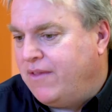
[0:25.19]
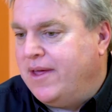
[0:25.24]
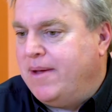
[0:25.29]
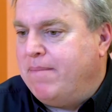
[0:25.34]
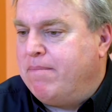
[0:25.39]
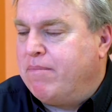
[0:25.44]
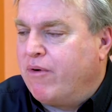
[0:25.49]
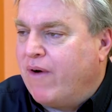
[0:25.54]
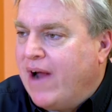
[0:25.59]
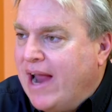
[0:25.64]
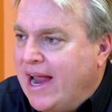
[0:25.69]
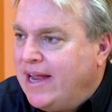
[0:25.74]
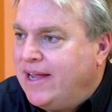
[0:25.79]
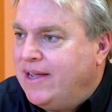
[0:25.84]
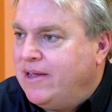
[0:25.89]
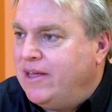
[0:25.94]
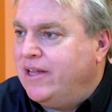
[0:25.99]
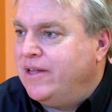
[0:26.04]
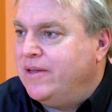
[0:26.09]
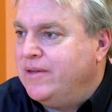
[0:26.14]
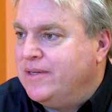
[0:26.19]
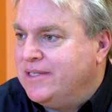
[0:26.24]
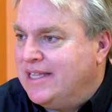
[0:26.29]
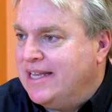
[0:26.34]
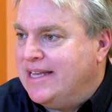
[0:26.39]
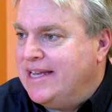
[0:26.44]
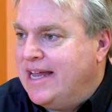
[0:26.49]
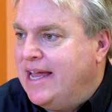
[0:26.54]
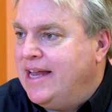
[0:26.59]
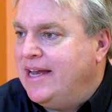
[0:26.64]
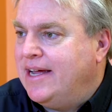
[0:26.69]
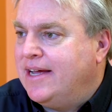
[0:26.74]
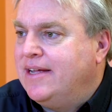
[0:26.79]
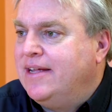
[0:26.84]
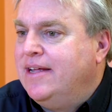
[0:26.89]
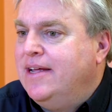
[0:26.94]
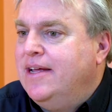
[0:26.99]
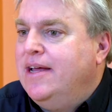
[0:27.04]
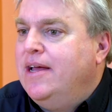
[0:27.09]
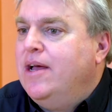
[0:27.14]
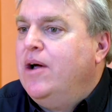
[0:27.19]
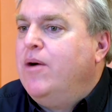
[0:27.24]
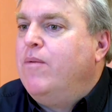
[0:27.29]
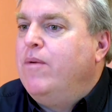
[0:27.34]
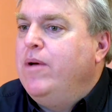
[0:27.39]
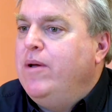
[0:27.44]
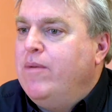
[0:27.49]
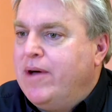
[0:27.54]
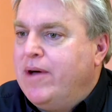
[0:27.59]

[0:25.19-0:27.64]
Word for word: they break, you lose the data. We